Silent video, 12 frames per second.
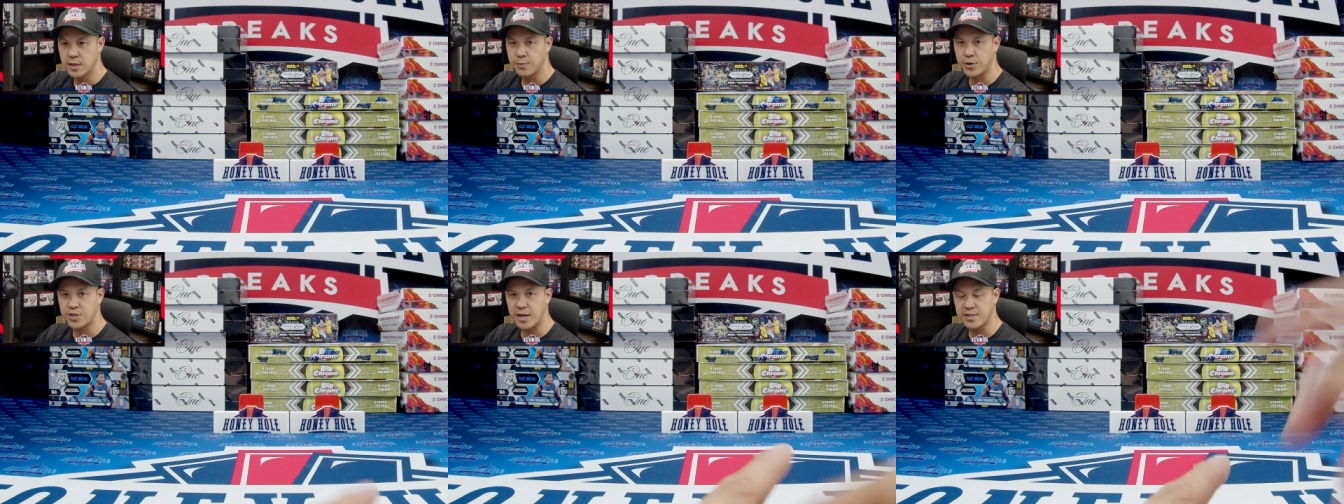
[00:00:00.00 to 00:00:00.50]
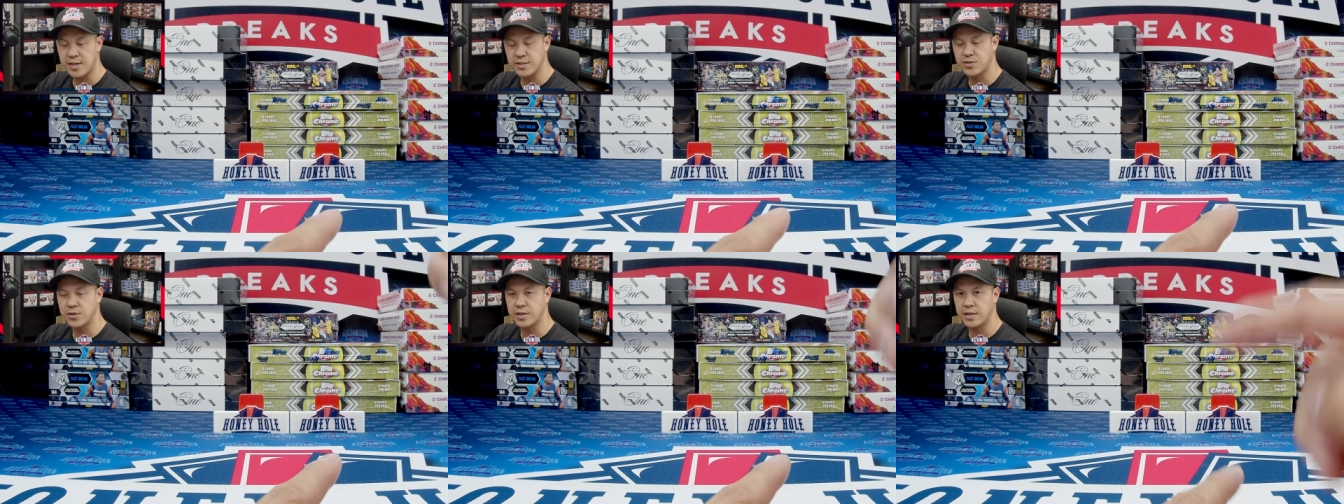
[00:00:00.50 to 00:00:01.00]
Appreciate you guys
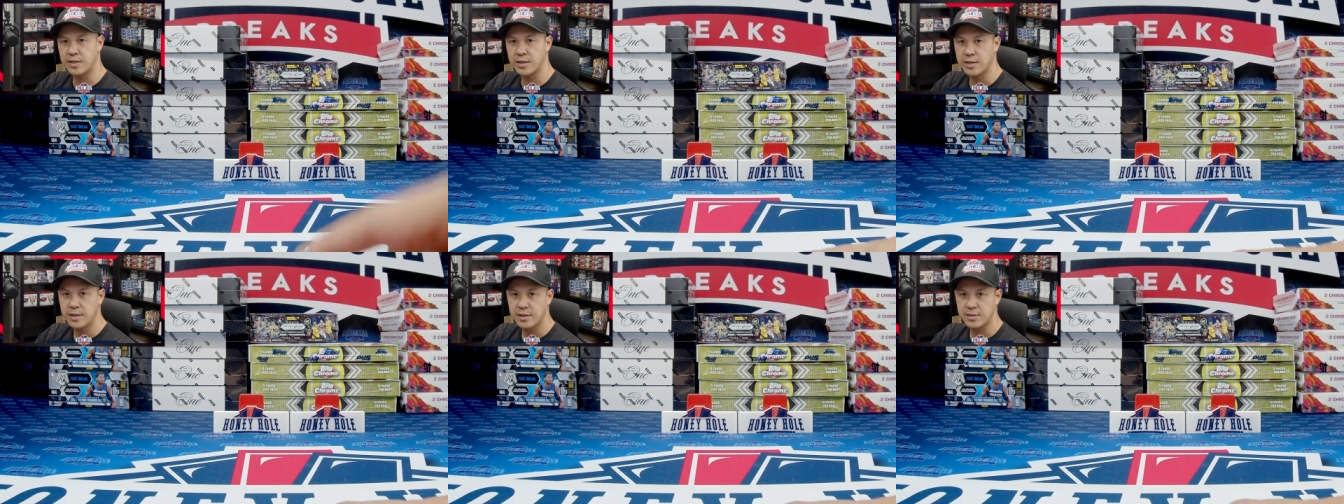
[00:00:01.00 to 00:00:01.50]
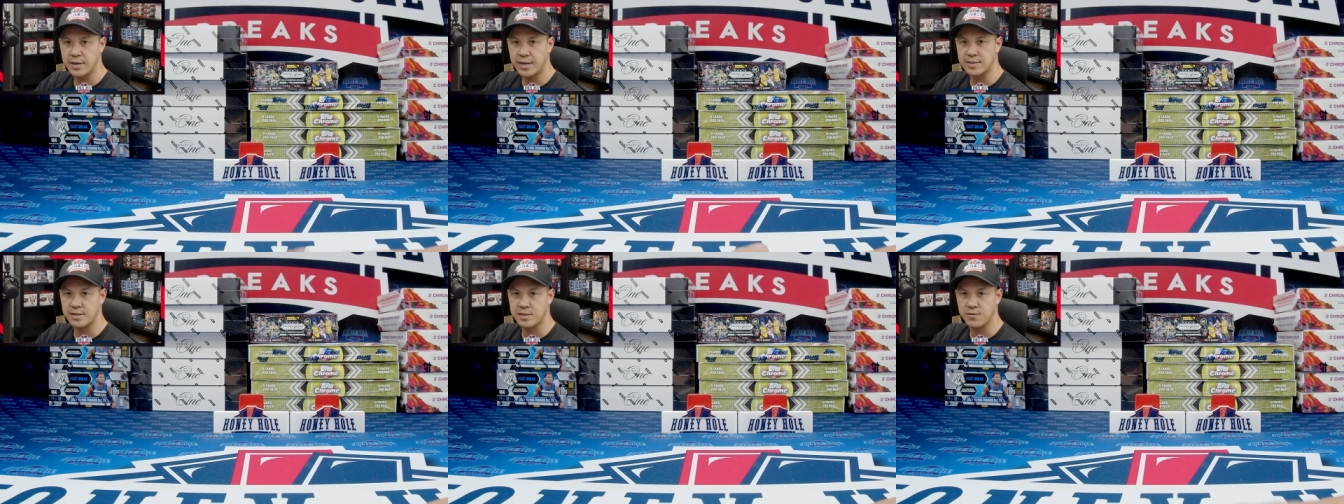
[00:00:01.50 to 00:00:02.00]
tuning in. See you
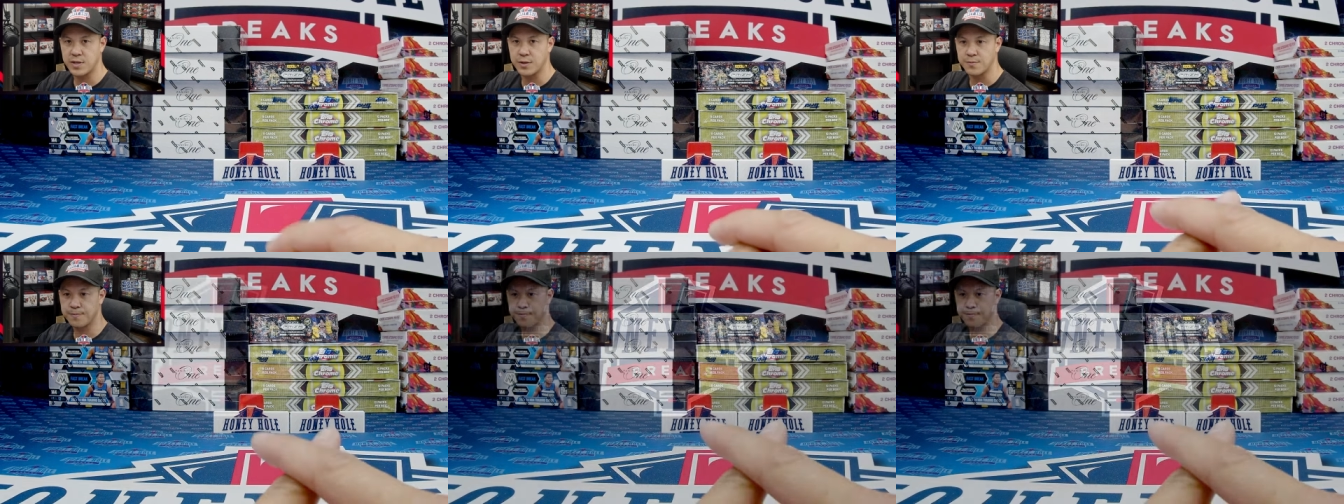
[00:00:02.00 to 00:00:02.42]
guys in the next video.